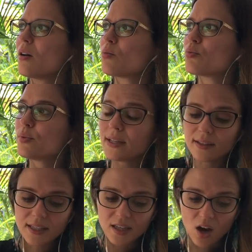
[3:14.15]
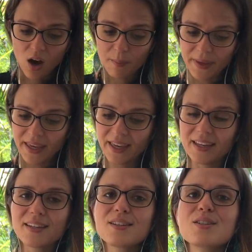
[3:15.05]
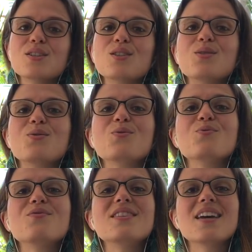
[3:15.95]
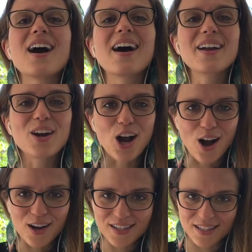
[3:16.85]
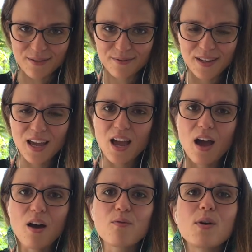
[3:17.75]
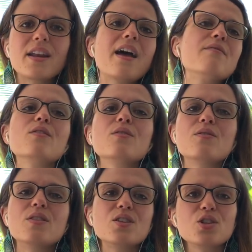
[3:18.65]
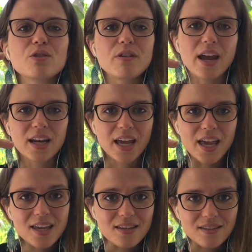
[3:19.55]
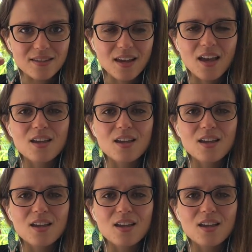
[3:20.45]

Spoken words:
really come into the higher octave of whatever the terrain is.